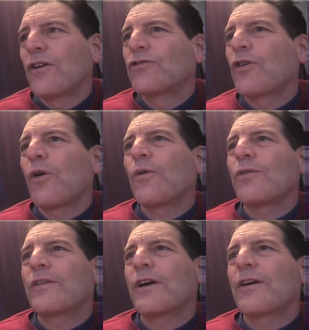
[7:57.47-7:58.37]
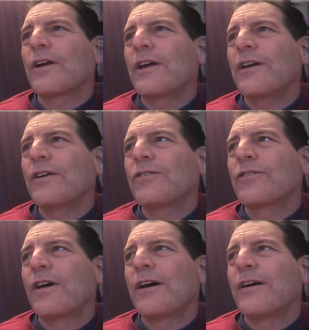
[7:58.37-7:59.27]
so there
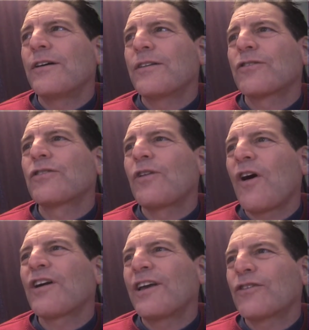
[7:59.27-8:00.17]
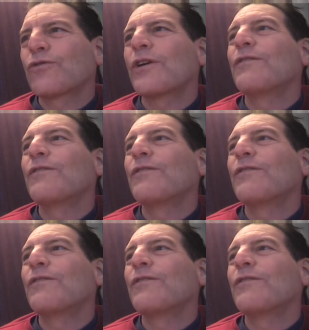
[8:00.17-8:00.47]
is uh, there's a long history